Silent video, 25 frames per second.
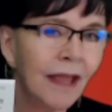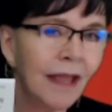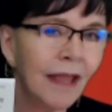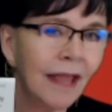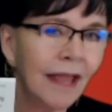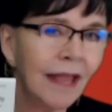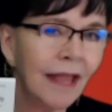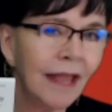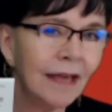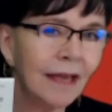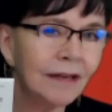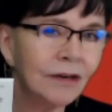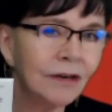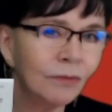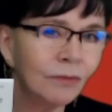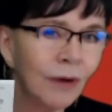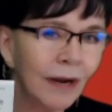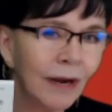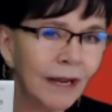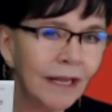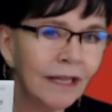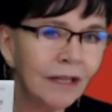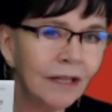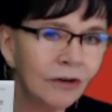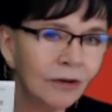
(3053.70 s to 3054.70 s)
And
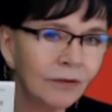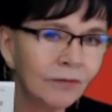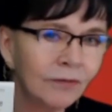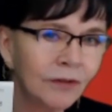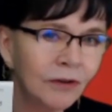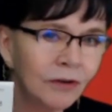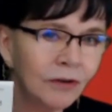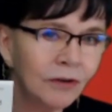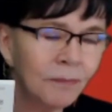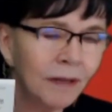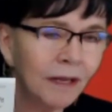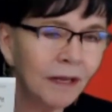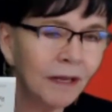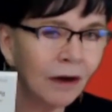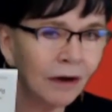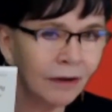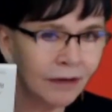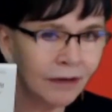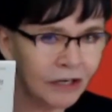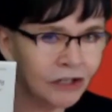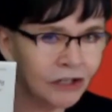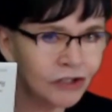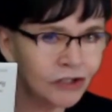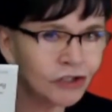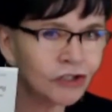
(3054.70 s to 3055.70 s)
Ray interviewed me on
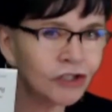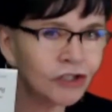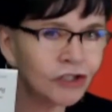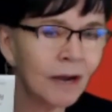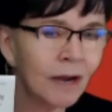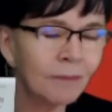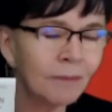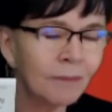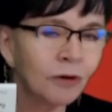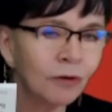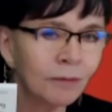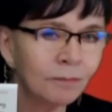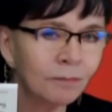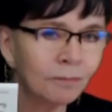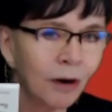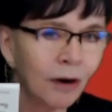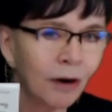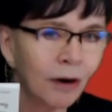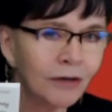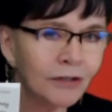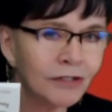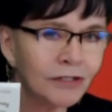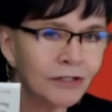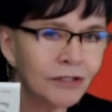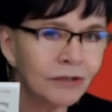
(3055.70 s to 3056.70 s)
each chapter in
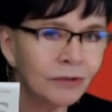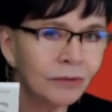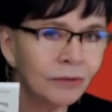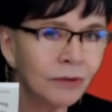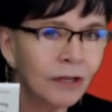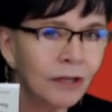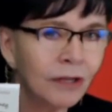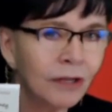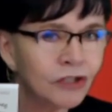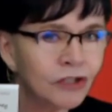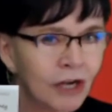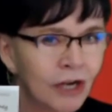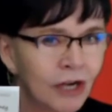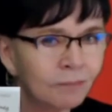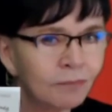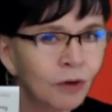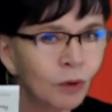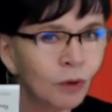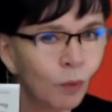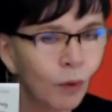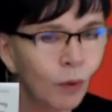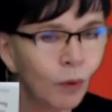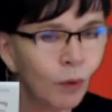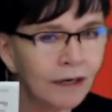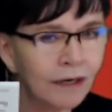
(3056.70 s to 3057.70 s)
part two, chapter
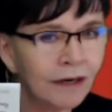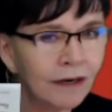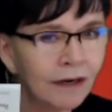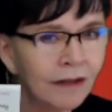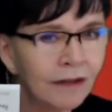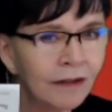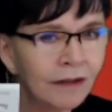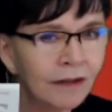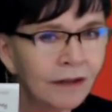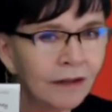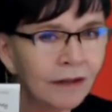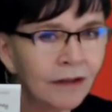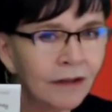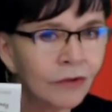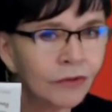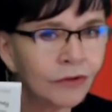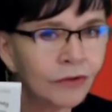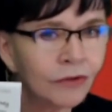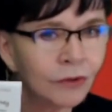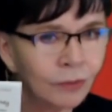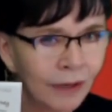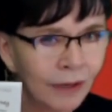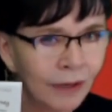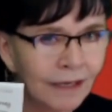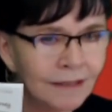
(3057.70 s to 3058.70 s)
one
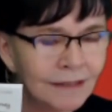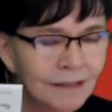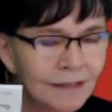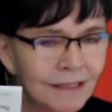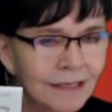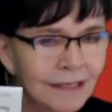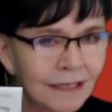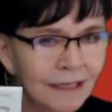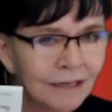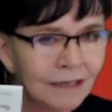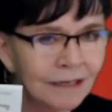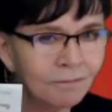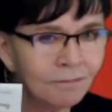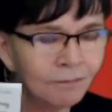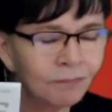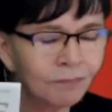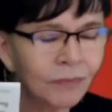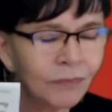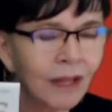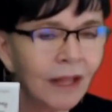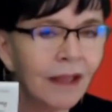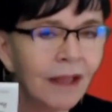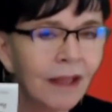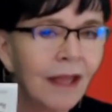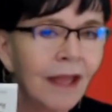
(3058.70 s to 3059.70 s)
through 18.
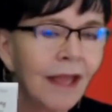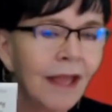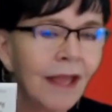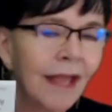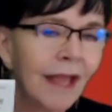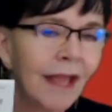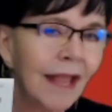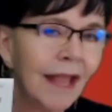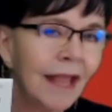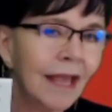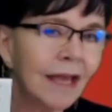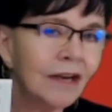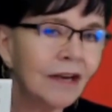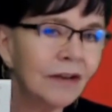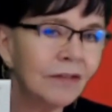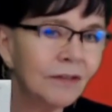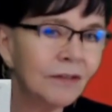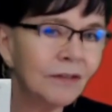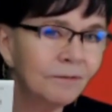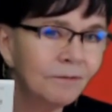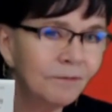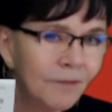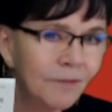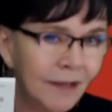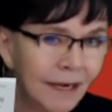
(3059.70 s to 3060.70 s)
And the
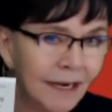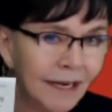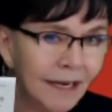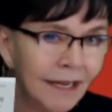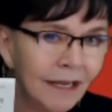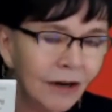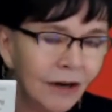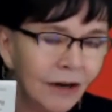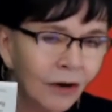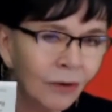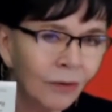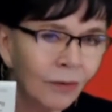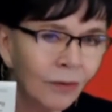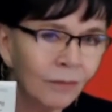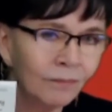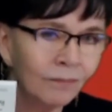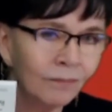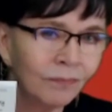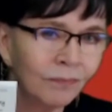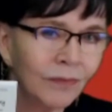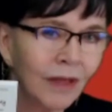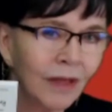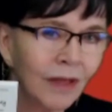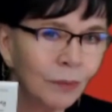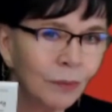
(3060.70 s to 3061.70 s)
video,
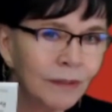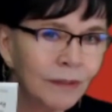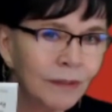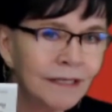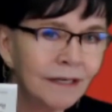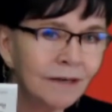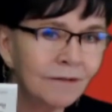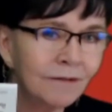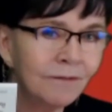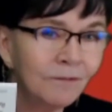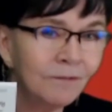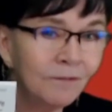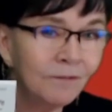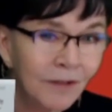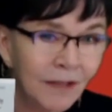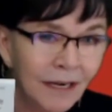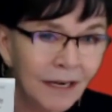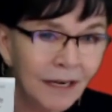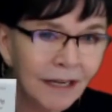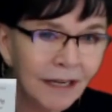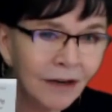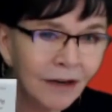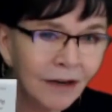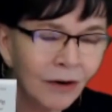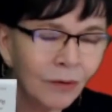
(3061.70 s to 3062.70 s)
we did a
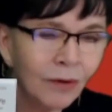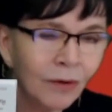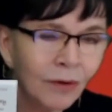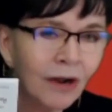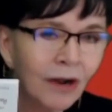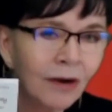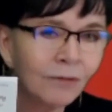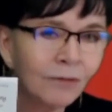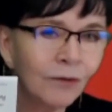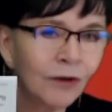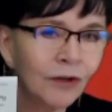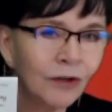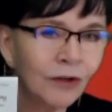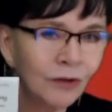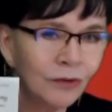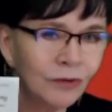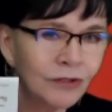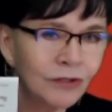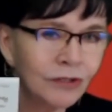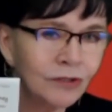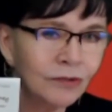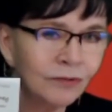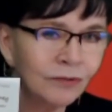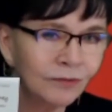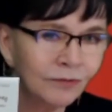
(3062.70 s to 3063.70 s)
video for you
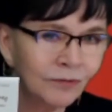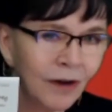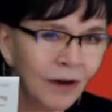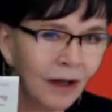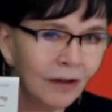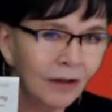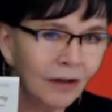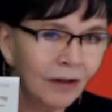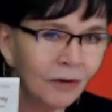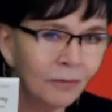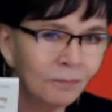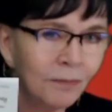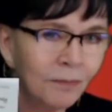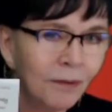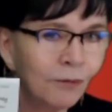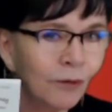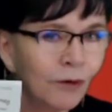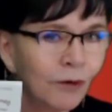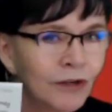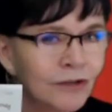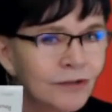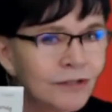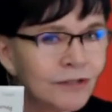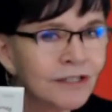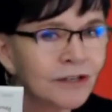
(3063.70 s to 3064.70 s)
to follow before
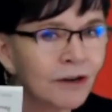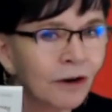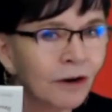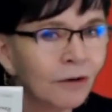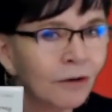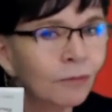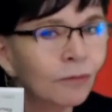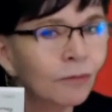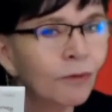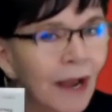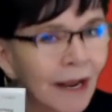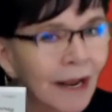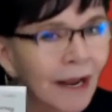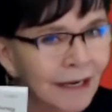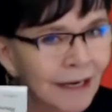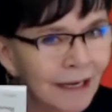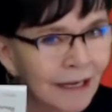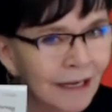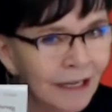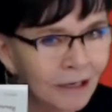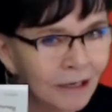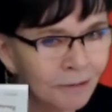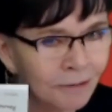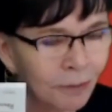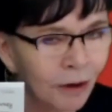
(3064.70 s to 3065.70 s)
you start
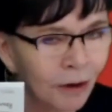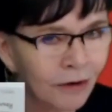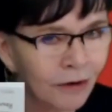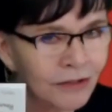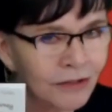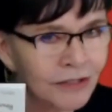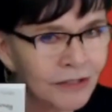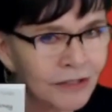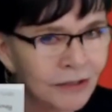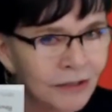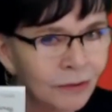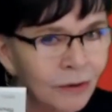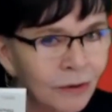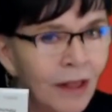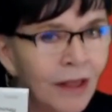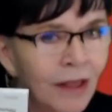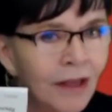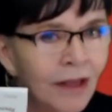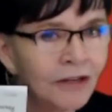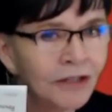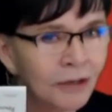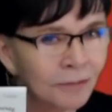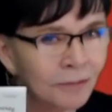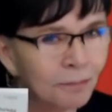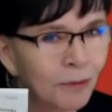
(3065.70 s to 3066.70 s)
writing in part two
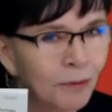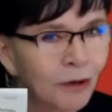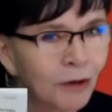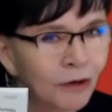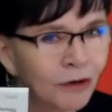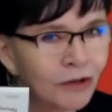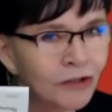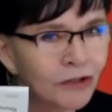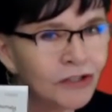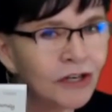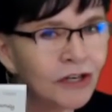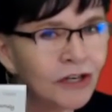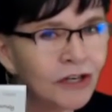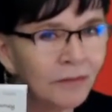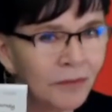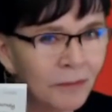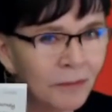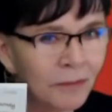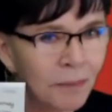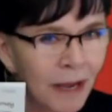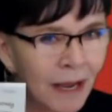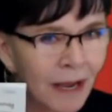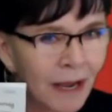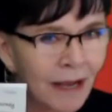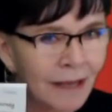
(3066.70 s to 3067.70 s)
to purge the
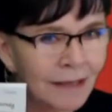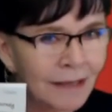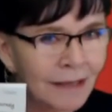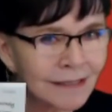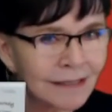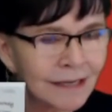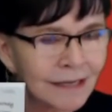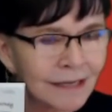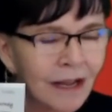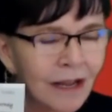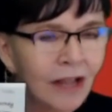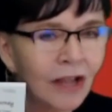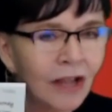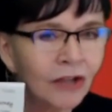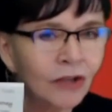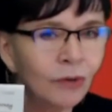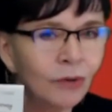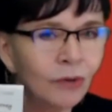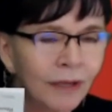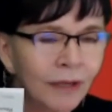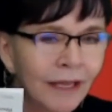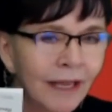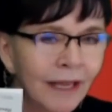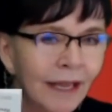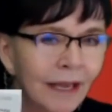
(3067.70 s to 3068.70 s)
past.
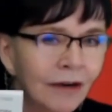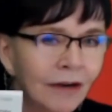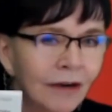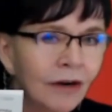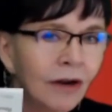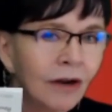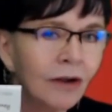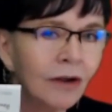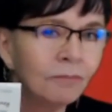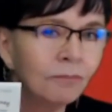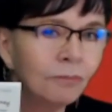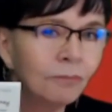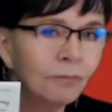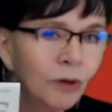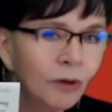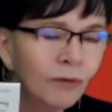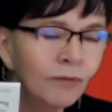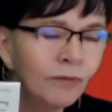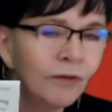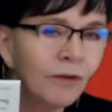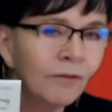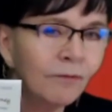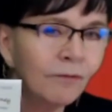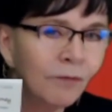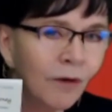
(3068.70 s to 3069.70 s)
You can't
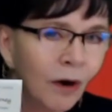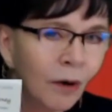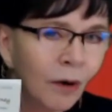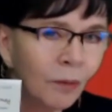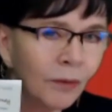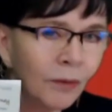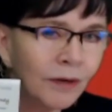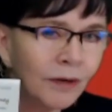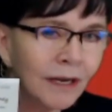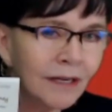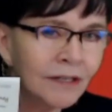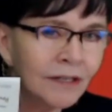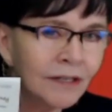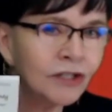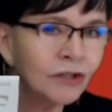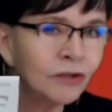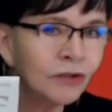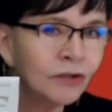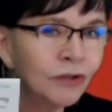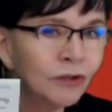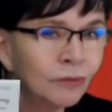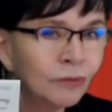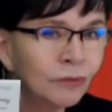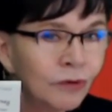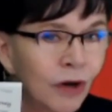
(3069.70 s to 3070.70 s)
move forward until
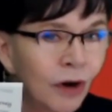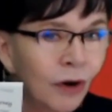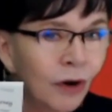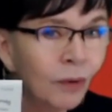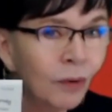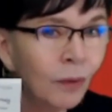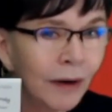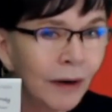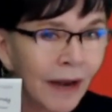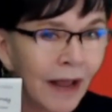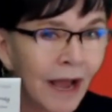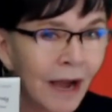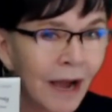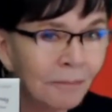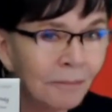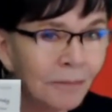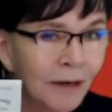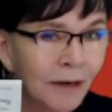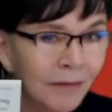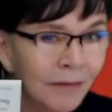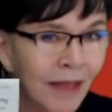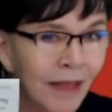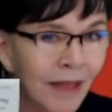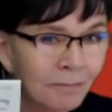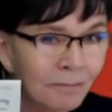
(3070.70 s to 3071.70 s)
you know what happened
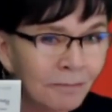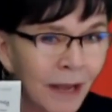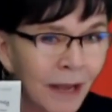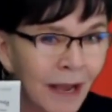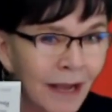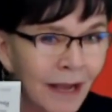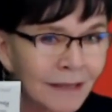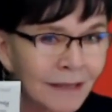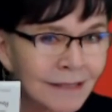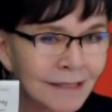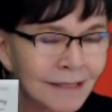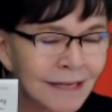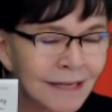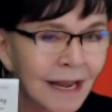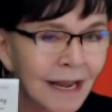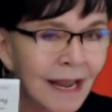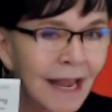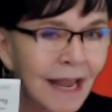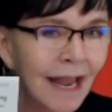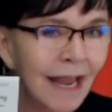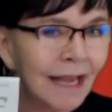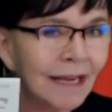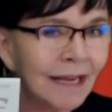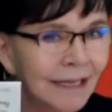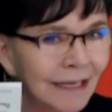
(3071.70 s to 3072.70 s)
in that past
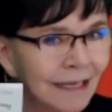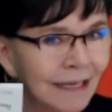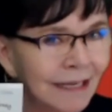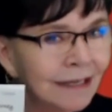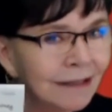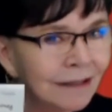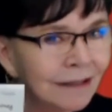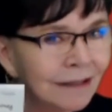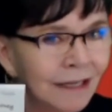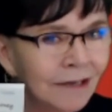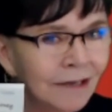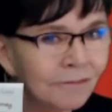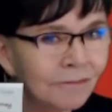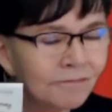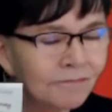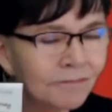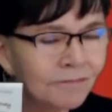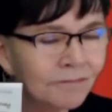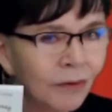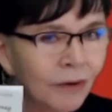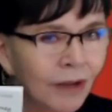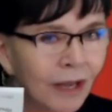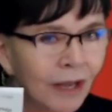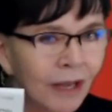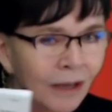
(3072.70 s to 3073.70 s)
and heal it,
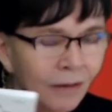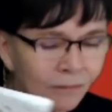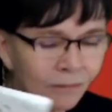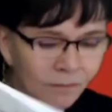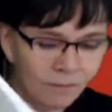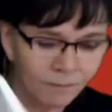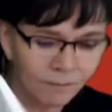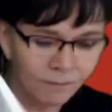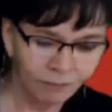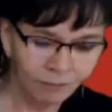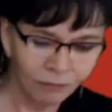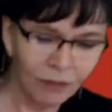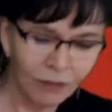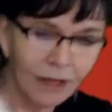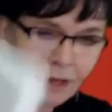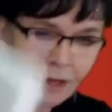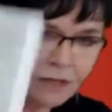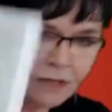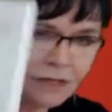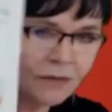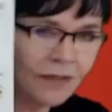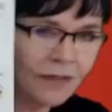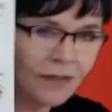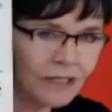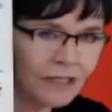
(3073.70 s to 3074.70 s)
okay?
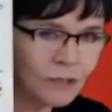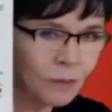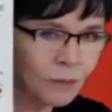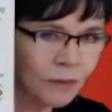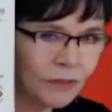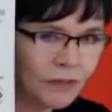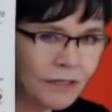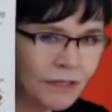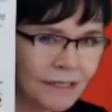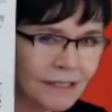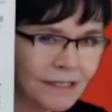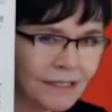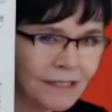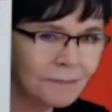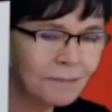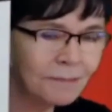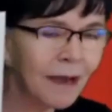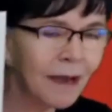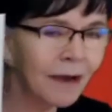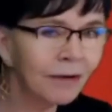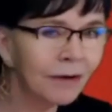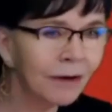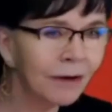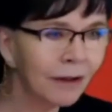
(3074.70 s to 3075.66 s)
So that's what this is about.